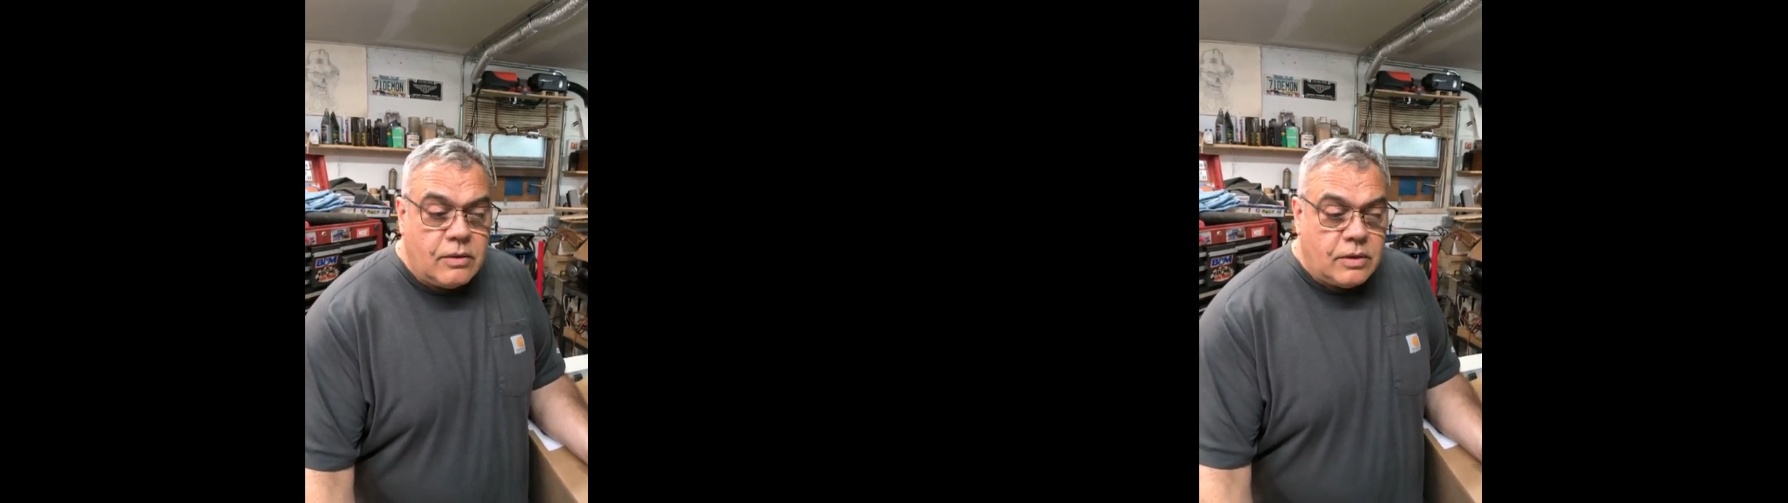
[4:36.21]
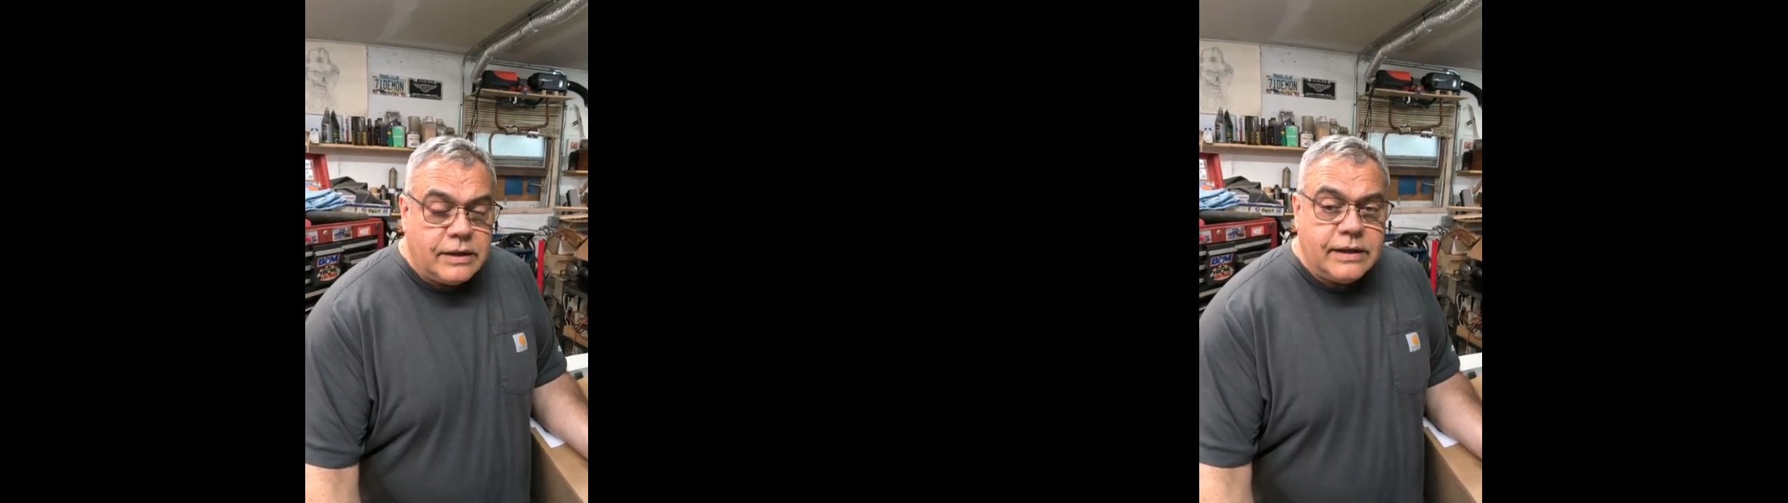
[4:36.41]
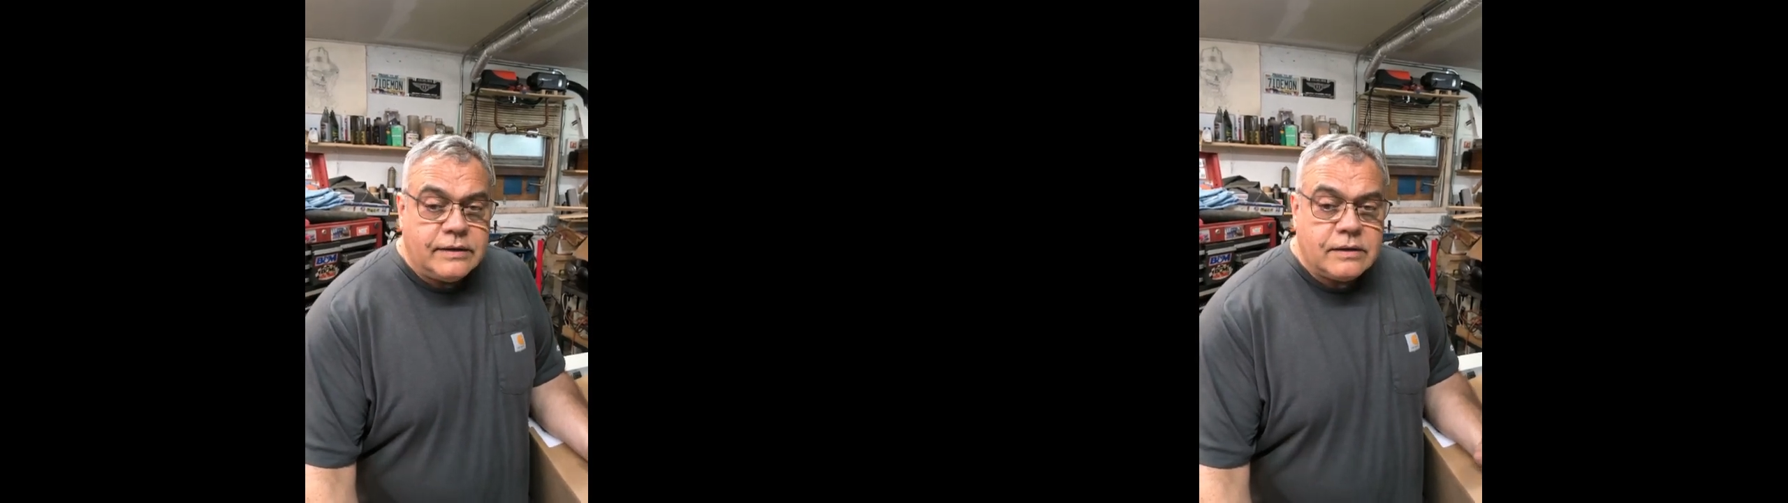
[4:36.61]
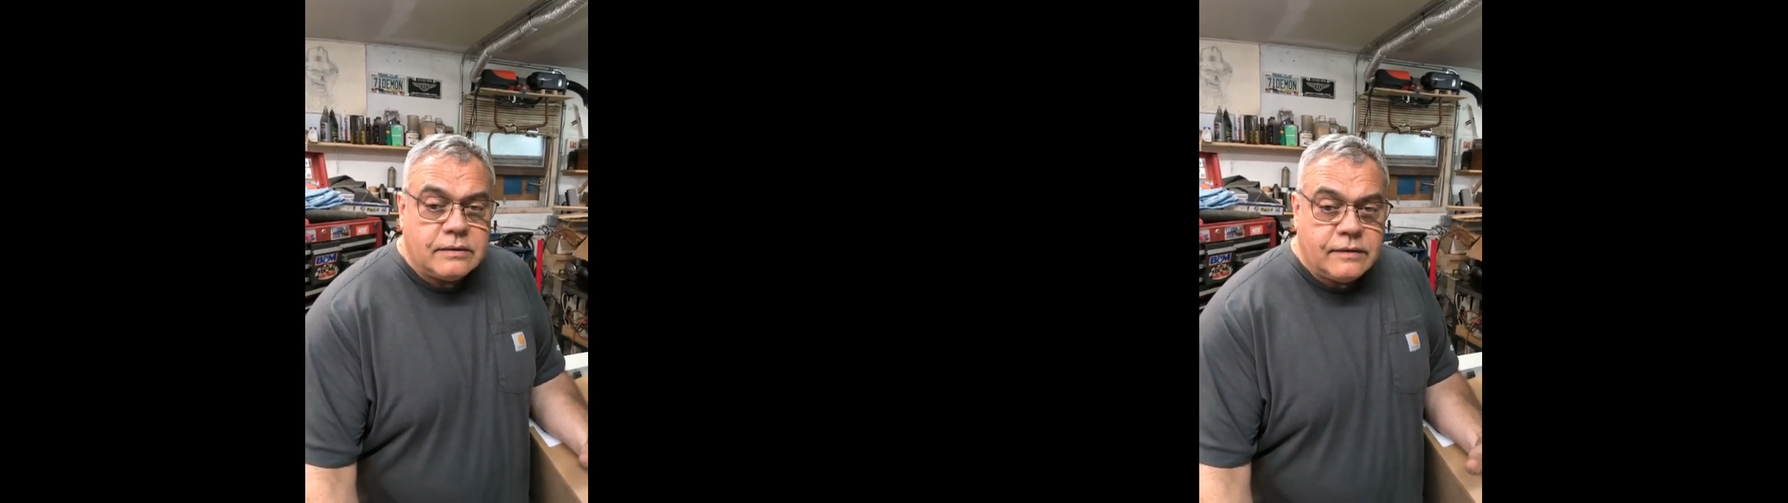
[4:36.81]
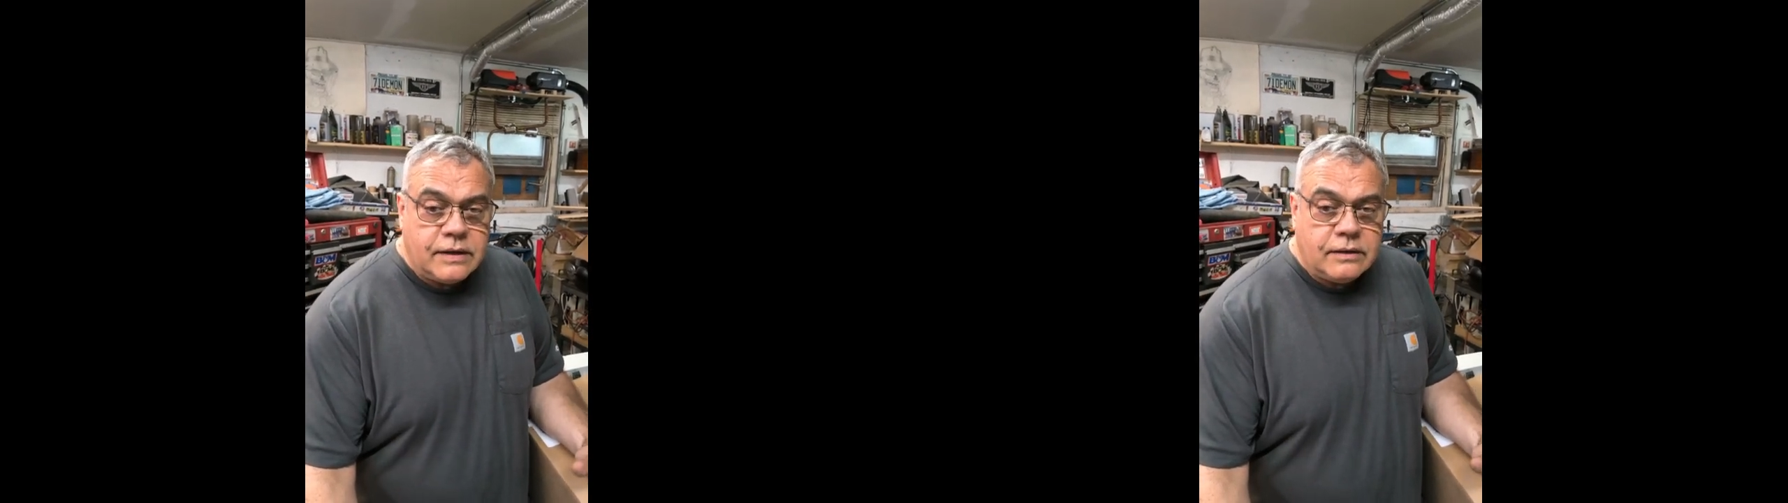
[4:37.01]
Well, I get the
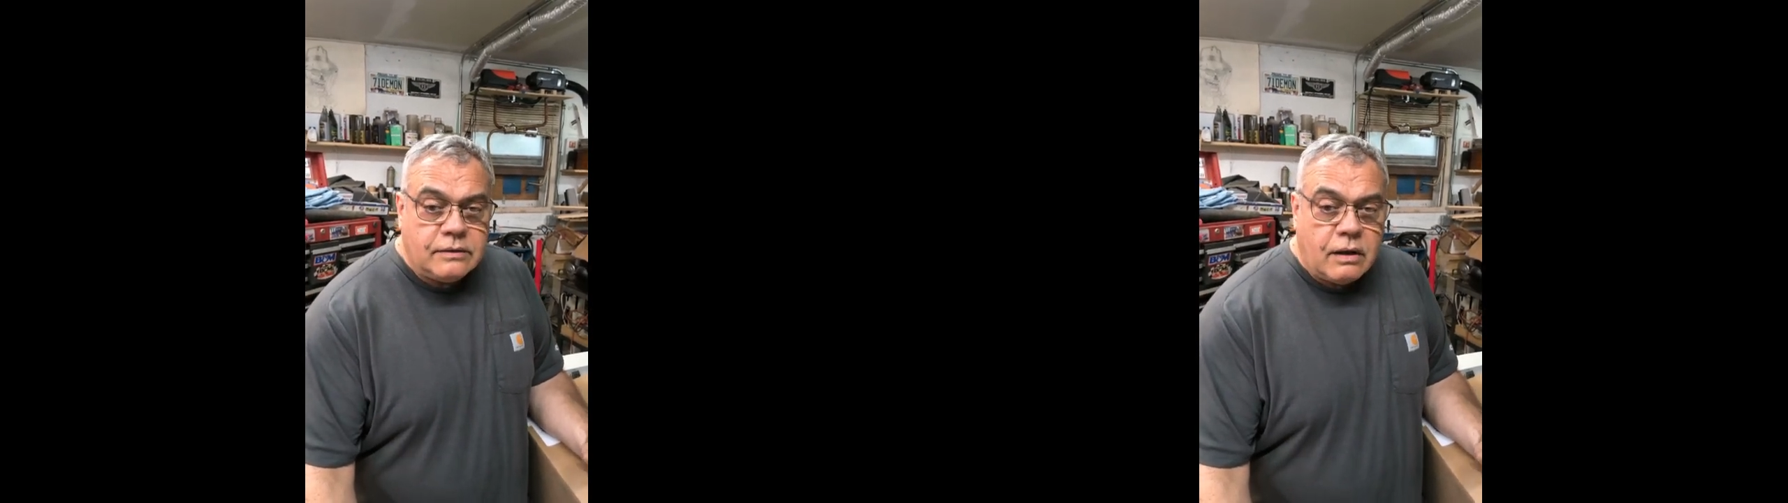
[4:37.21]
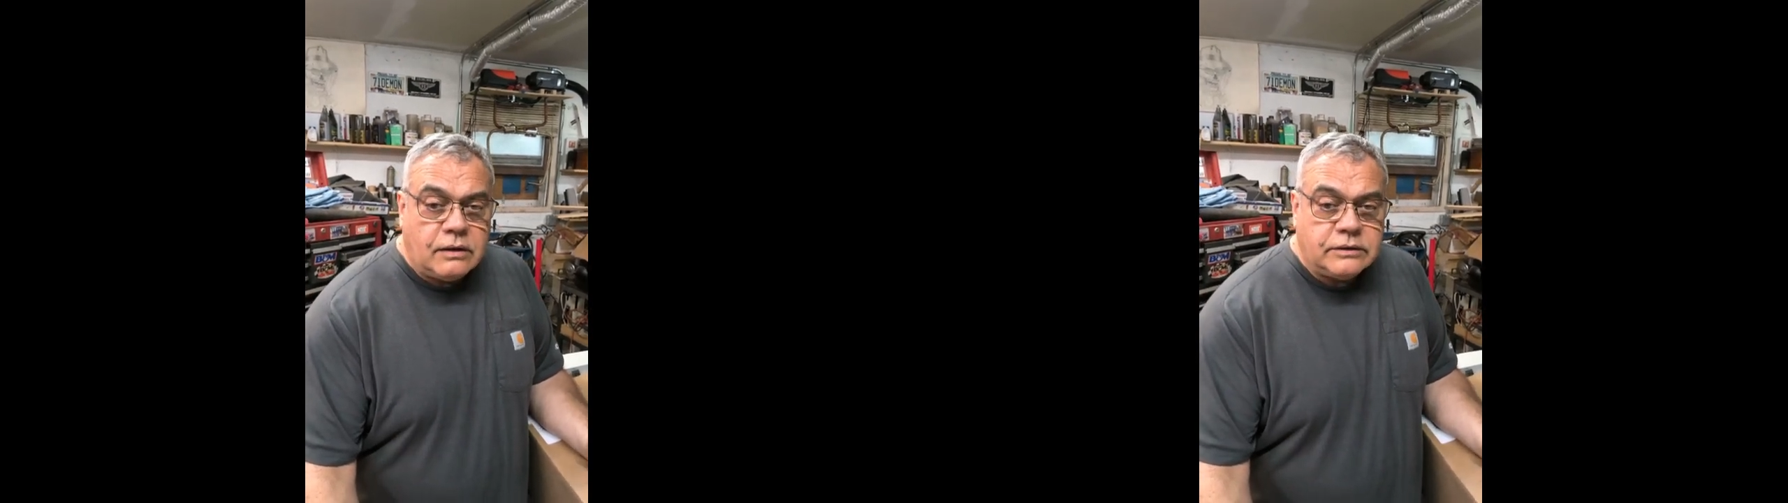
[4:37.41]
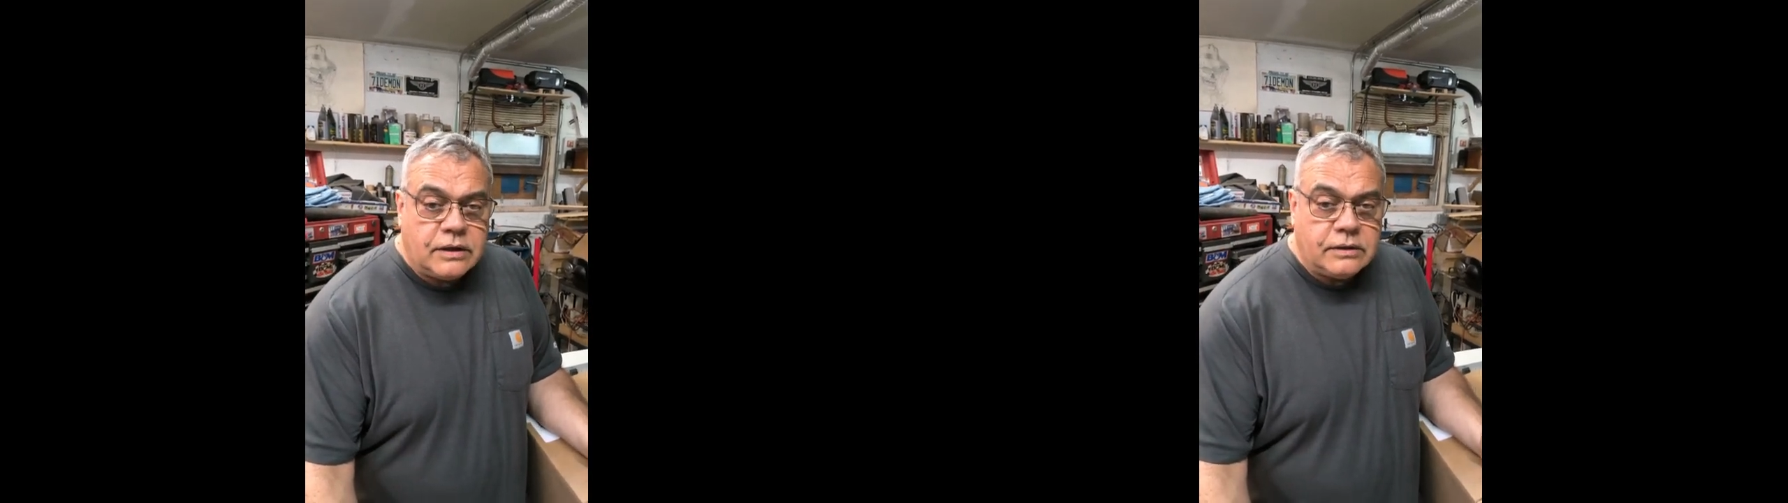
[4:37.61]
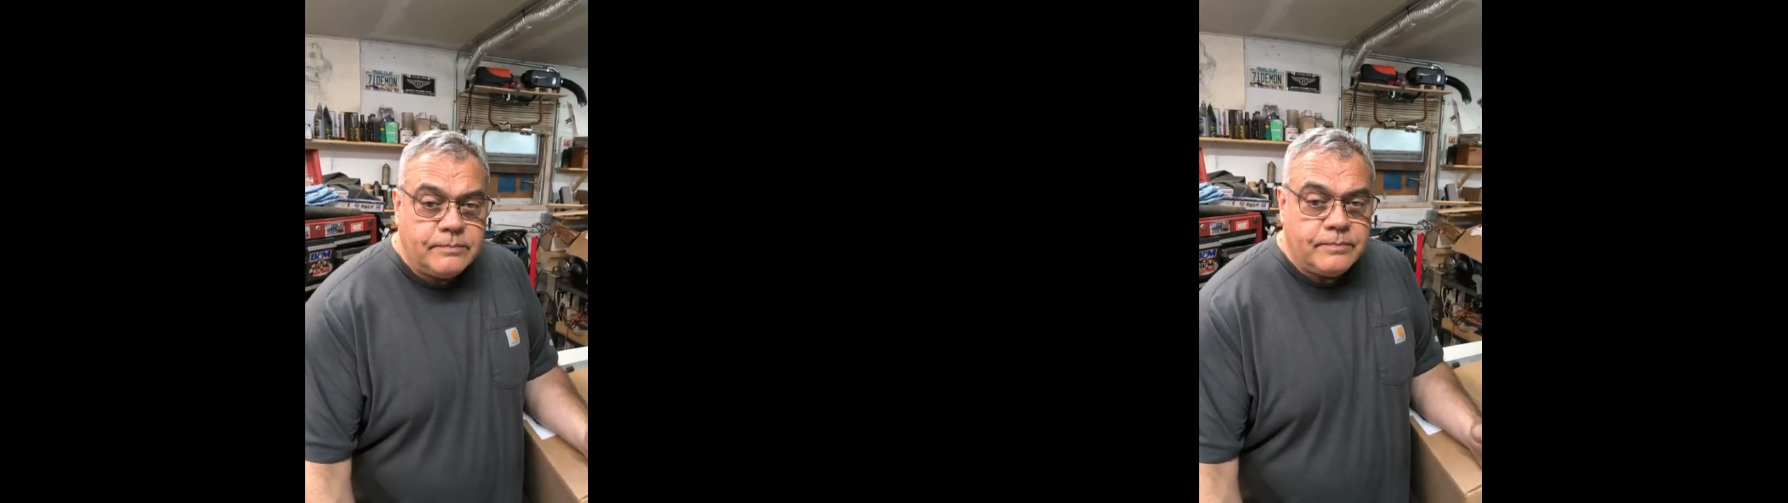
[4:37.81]
thing all done,